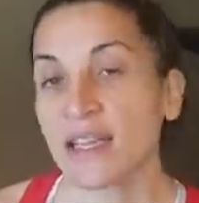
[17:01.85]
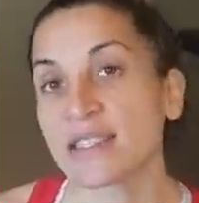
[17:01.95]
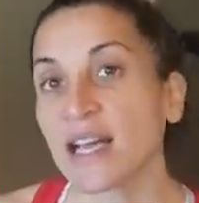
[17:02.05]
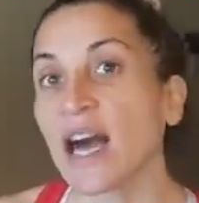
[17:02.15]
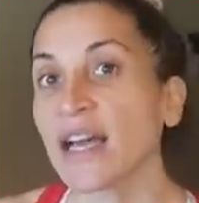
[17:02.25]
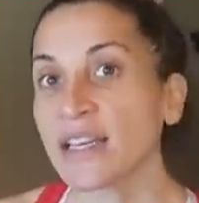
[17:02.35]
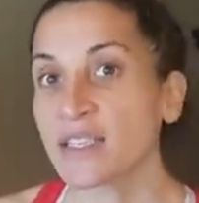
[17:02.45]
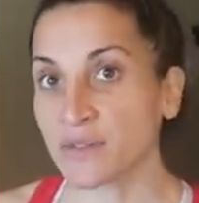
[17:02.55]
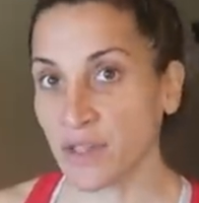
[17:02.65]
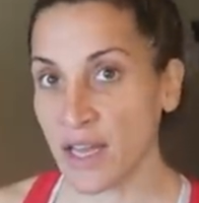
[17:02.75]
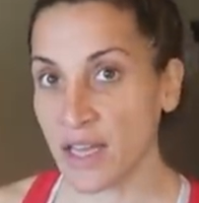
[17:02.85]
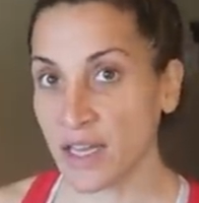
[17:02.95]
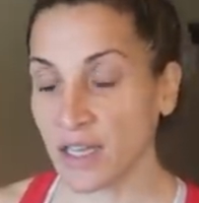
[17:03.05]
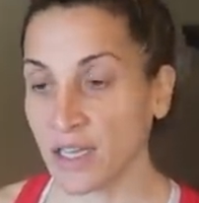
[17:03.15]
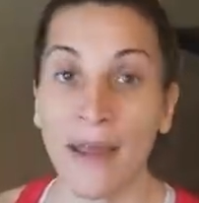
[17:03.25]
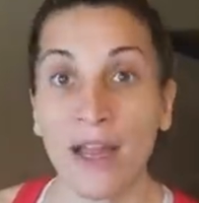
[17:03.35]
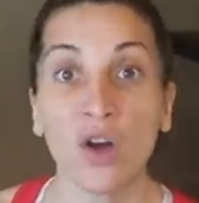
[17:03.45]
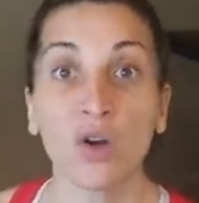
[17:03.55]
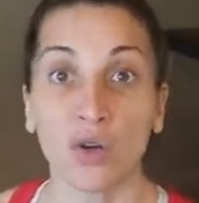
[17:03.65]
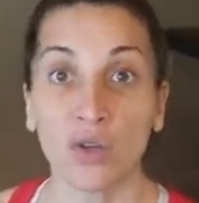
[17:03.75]
It's kind of like my
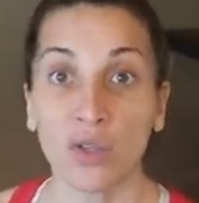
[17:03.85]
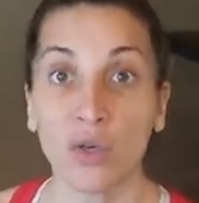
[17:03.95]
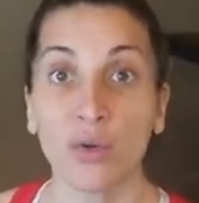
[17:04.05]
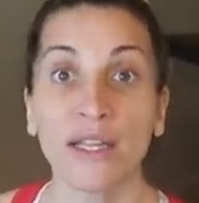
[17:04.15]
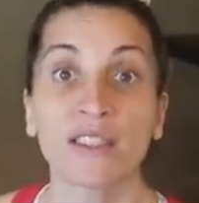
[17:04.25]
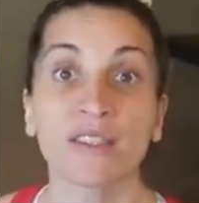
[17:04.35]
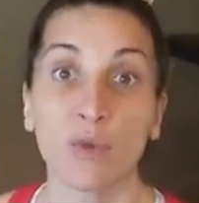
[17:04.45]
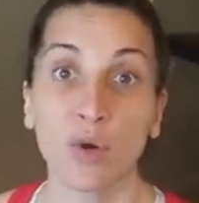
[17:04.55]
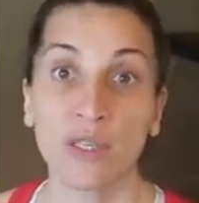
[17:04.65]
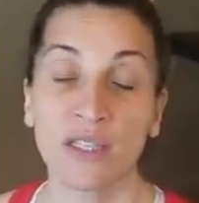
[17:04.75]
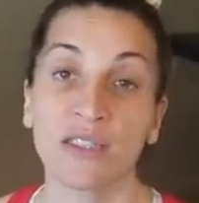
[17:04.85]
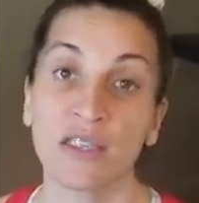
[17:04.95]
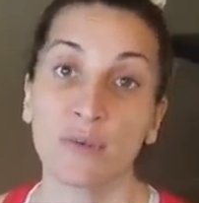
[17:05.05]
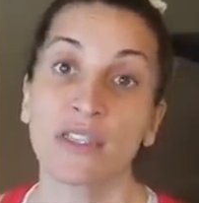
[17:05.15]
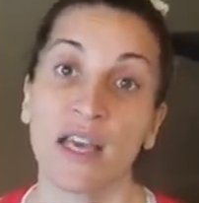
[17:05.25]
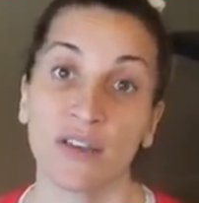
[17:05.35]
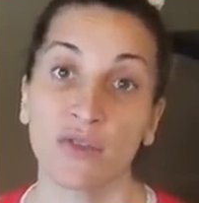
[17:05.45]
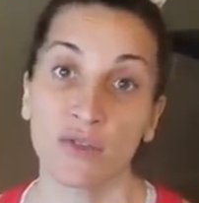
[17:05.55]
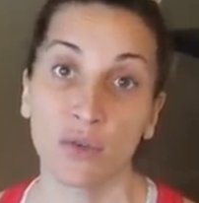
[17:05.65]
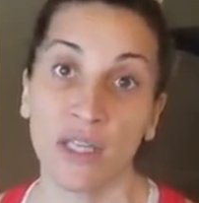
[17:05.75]
uncle, who had smoked since he was ten
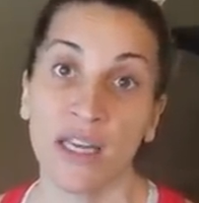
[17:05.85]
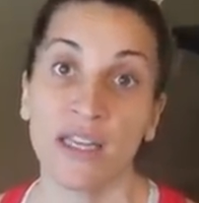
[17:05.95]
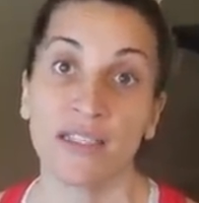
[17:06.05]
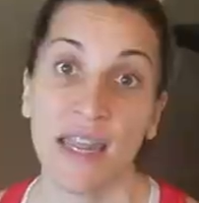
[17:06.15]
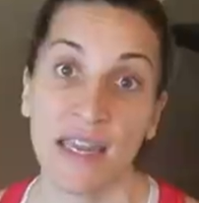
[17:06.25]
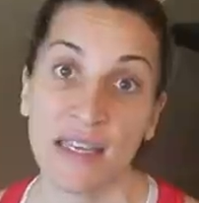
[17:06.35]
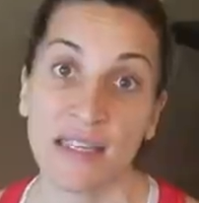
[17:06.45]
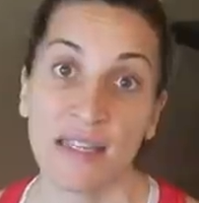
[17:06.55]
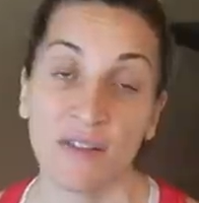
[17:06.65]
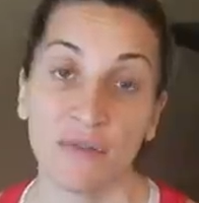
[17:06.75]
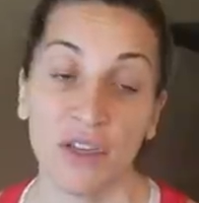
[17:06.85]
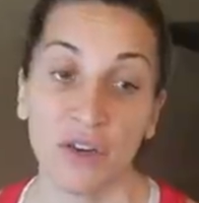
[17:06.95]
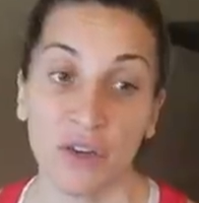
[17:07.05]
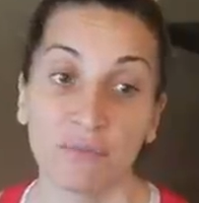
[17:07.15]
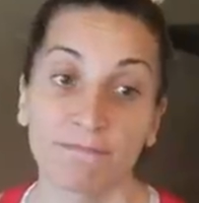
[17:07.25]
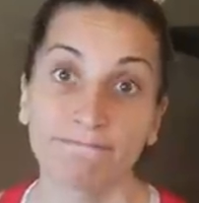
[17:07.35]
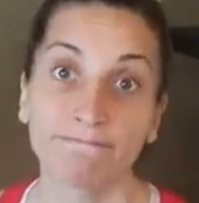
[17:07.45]
years old, hit his eighties and figured,